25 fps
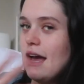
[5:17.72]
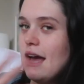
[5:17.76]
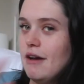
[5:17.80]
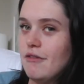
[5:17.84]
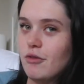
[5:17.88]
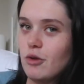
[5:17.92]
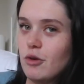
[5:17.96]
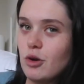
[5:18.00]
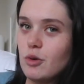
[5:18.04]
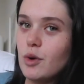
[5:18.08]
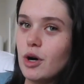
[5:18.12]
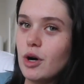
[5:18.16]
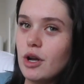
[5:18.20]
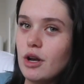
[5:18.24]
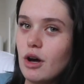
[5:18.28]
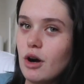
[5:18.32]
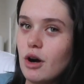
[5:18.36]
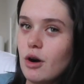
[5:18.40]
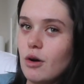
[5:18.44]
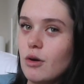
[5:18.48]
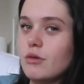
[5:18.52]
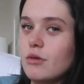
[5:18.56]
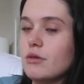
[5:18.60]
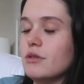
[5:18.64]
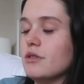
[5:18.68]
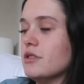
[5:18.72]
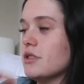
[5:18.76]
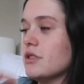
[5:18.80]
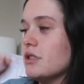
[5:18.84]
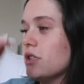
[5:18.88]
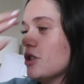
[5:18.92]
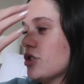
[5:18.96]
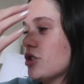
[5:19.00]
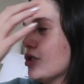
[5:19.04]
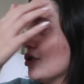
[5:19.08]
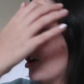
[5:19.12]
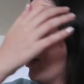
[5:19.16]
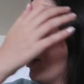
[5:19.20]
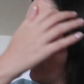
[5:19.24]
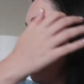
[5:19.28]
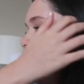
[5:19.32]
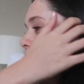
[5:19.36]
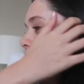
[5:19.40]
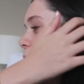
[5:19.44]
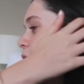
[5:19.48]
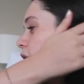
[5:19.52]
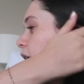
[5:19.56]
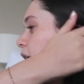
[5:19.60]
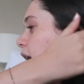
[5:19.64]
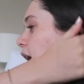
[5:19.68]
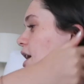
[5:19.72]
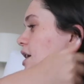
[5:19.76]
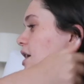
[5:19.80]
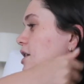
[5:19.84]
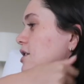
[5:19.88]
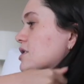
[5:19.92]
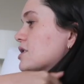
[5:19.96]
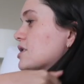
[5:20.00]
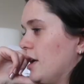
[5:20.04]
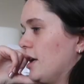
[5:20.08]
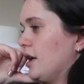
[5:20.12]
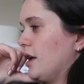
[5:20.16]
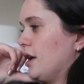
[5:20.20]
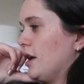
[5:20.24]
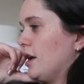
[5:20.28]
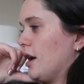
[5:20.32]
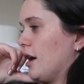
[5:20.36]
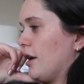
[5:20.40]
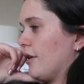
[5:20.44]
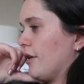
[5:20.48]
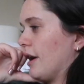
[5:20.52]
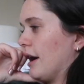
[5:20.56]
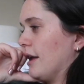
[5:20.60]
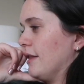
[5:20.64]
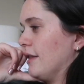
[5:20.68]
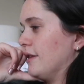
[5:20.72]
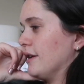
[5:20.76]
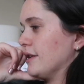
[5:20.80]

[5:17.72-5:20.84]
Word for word: everyone owns a straw cowboy hat. Okay,